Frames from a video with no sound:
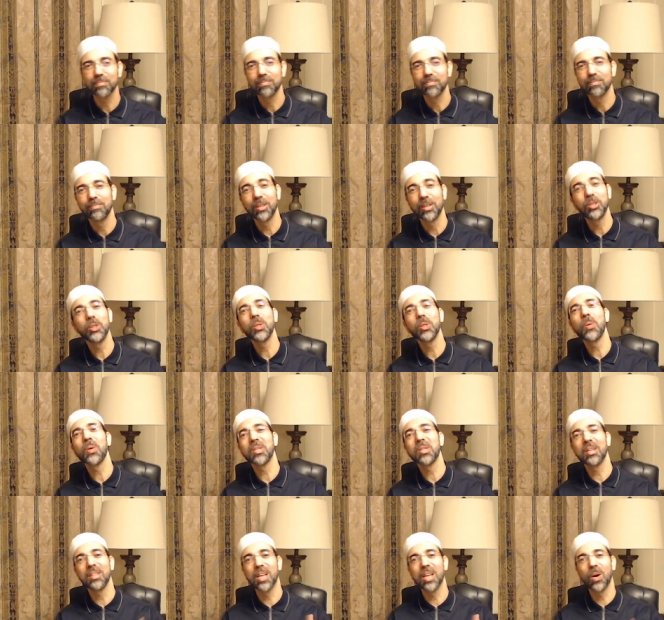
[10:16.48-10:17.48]
But you know what
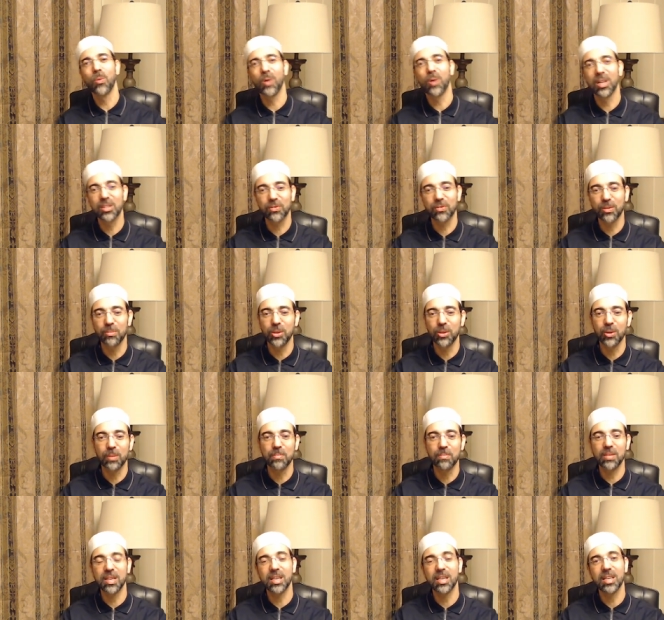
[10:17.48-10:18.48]
Allah wants from you and
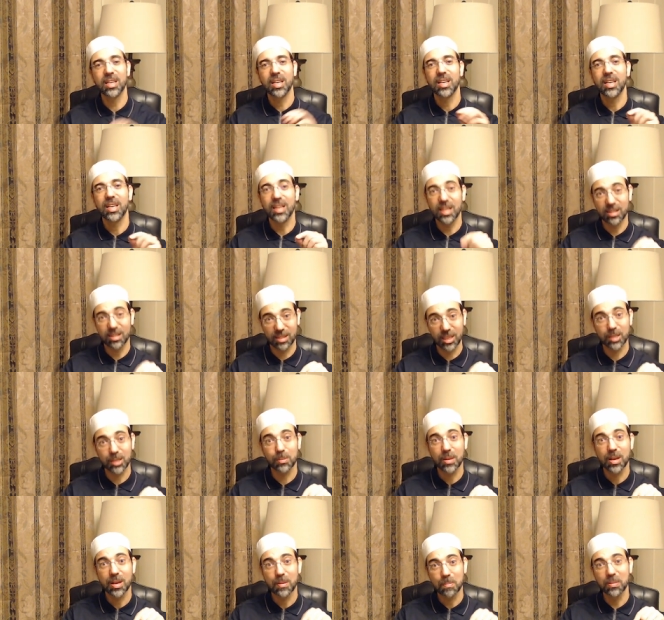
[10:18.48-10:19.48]
me in this
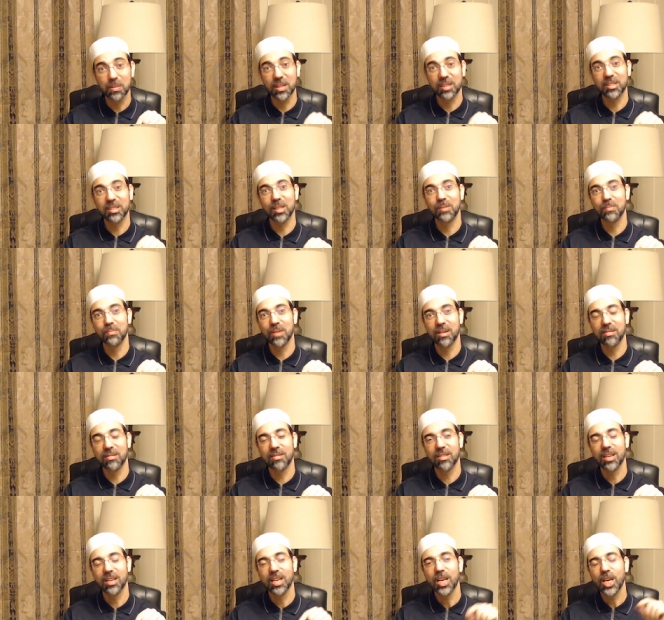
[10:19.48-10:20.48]
blessed month?
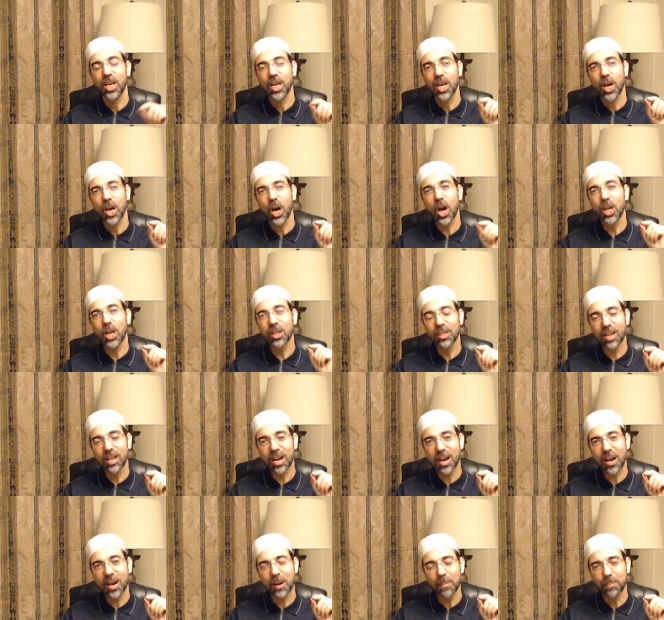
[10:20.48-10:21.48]

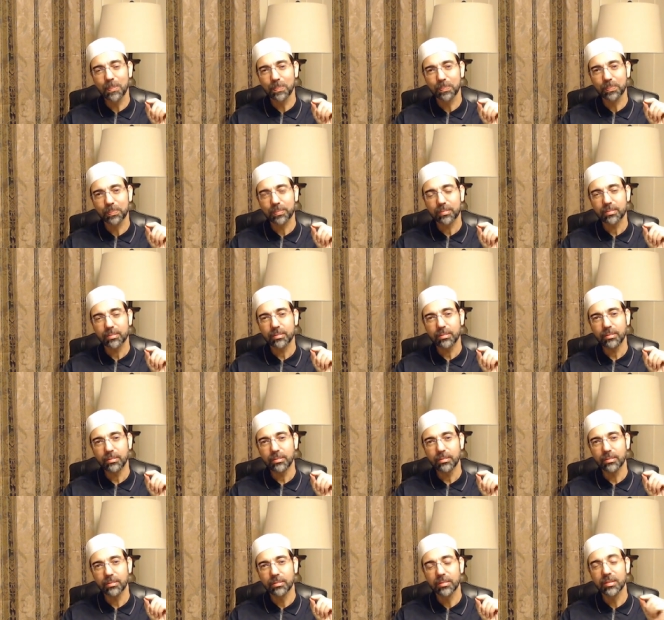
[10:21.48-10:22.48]
Allah
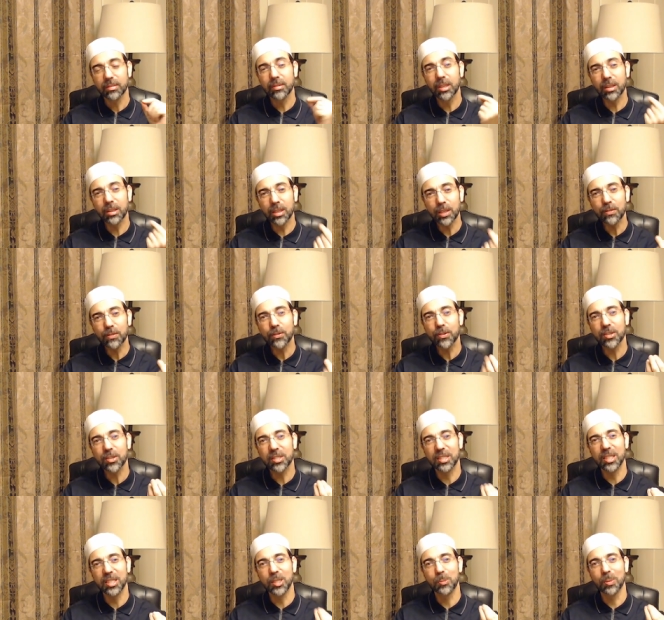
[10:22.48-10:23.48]
delivers
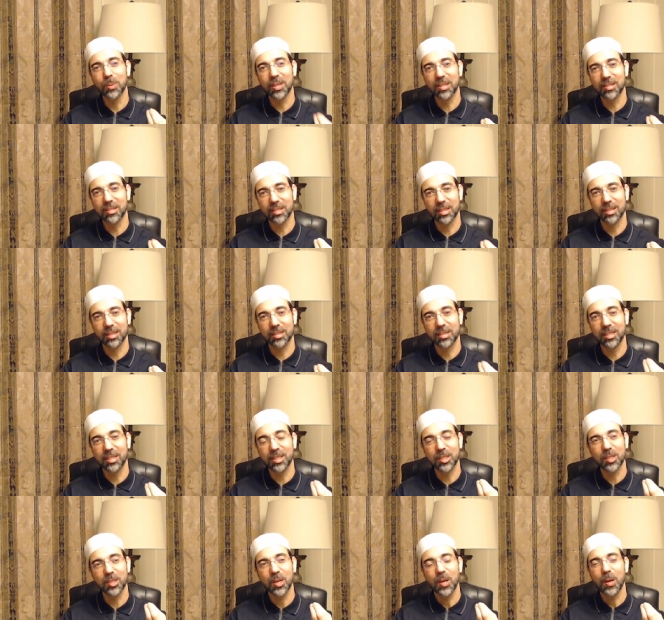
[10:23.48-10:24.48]
these blessings,
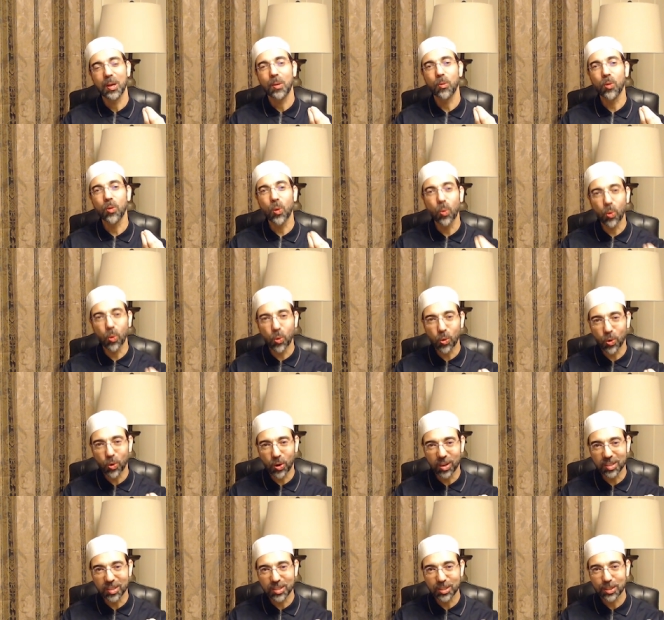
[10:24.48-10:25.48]
these
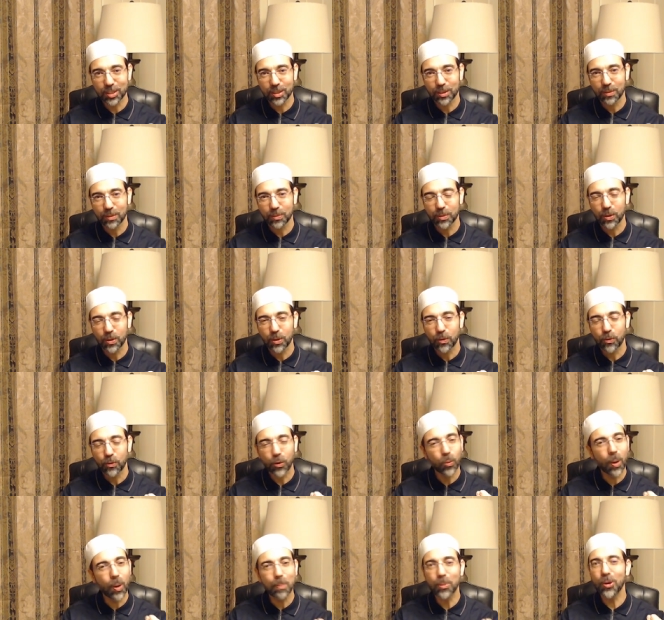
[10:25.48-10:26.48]
rewards, for
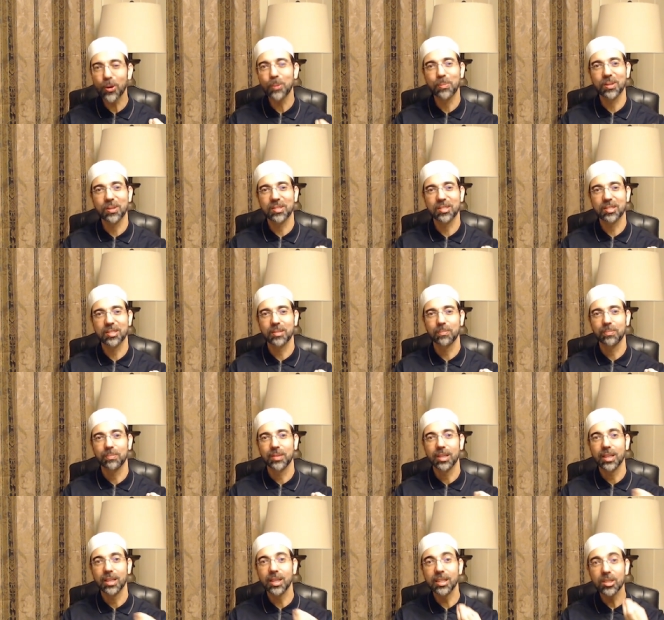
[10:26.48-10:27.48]
what purpose?
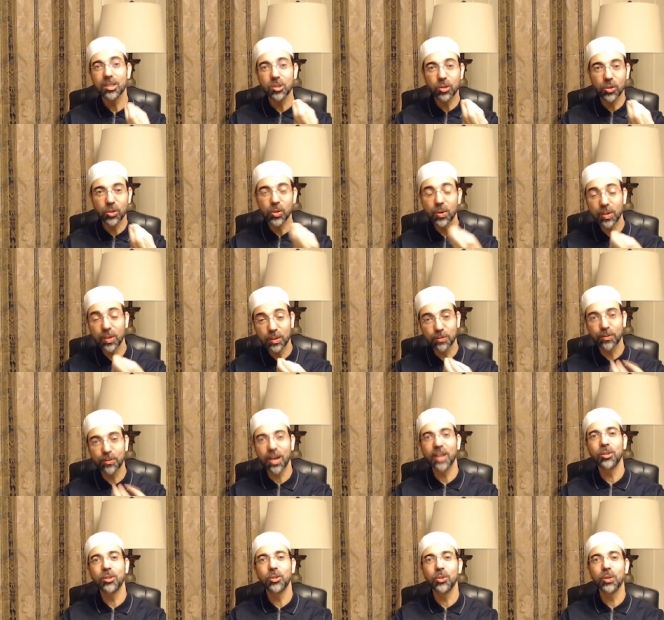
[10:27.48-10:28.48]
It is to
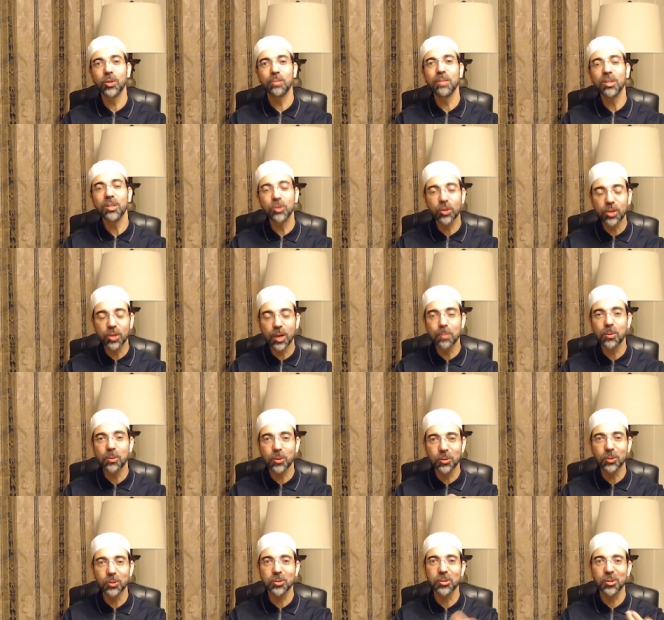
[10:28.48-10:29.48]
invite you and me to come
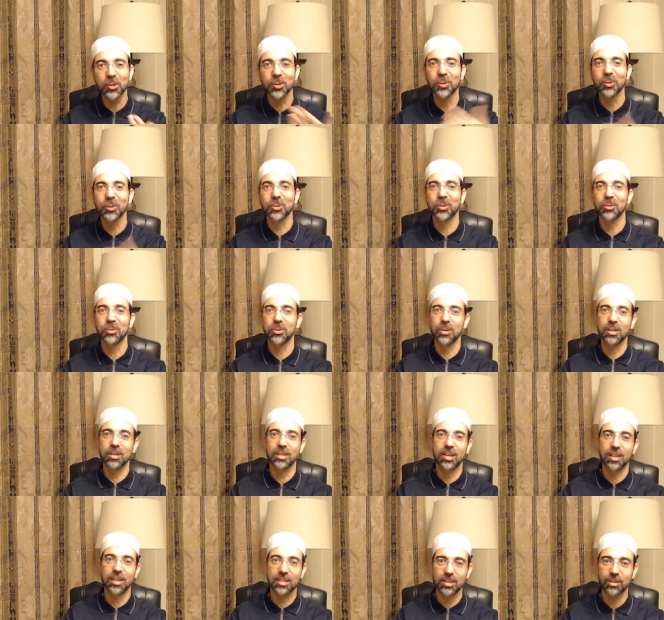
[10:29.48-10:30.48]
closer and closer to
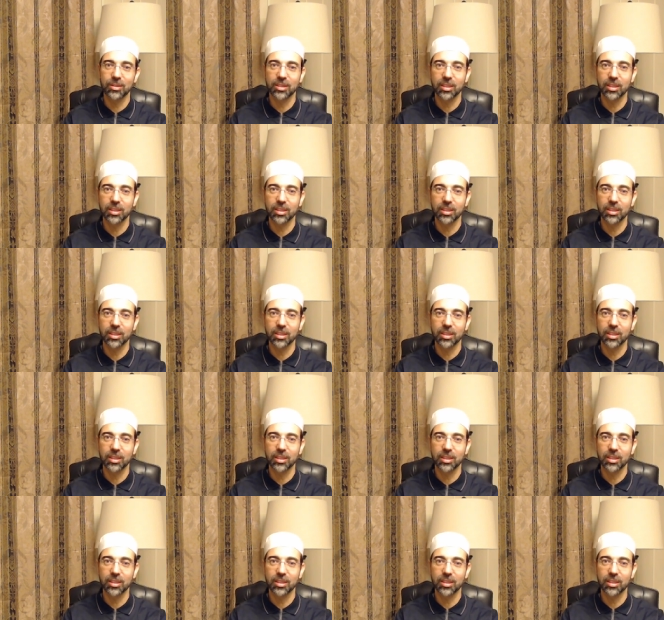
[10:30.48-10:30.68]
Allah Azza